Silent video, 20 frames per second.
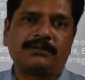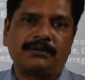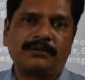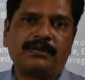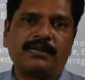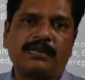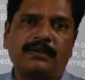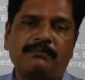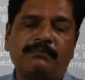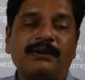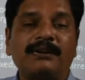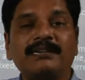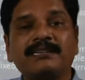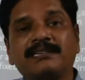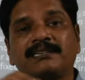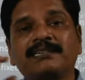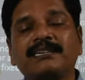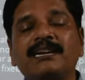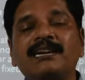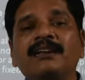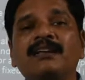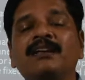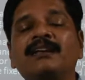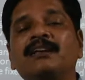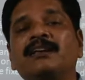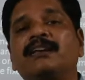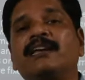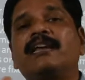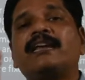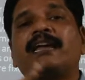Okay, but still
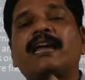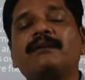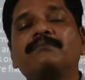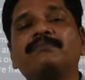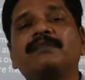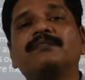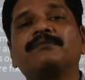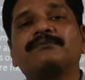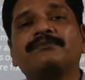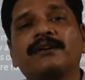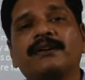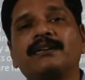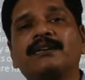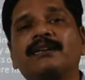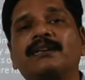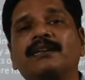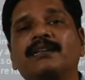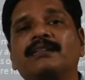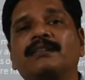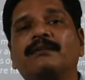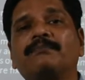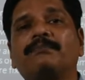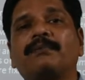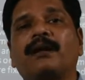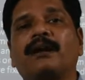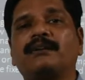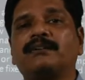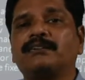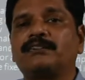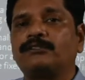he kept this fungi in the
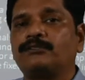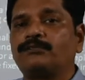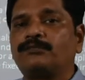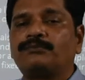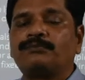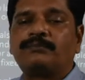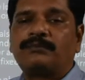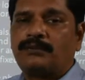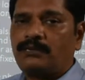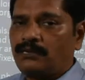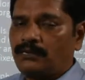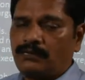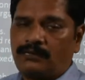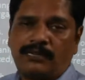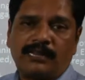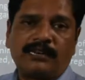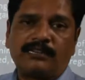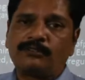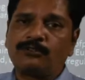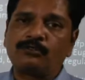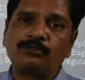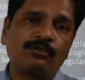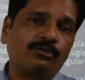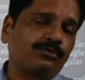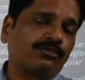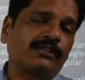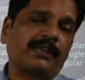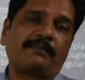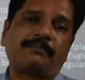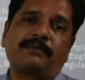plantae group. There is
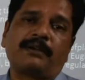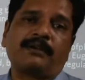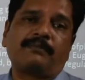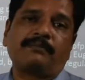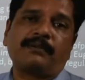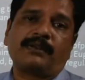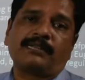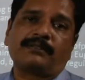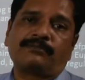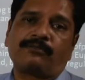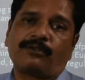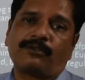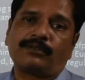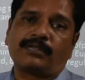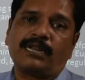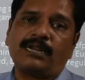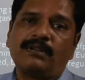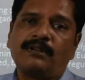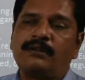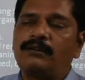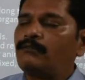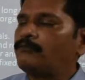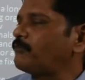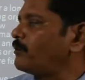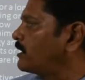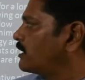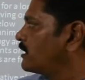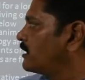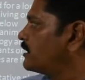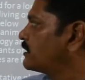no separate place for the
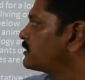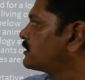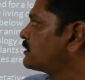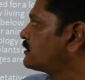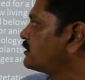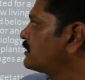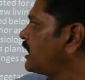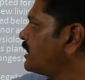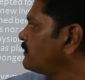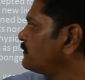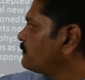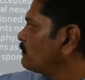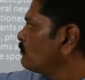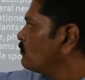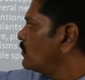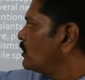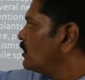fungus. Then